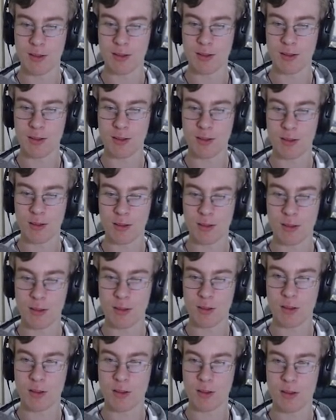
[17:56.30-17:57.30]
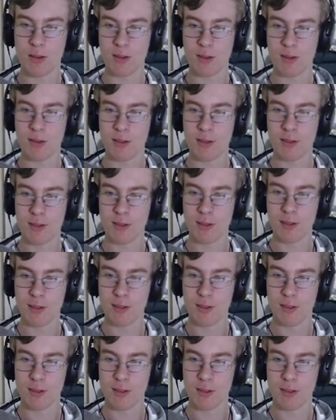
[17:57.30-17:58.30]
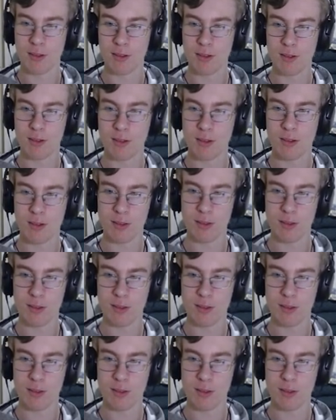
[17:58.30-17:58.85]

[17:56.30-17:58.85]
No one is speaking in this clip.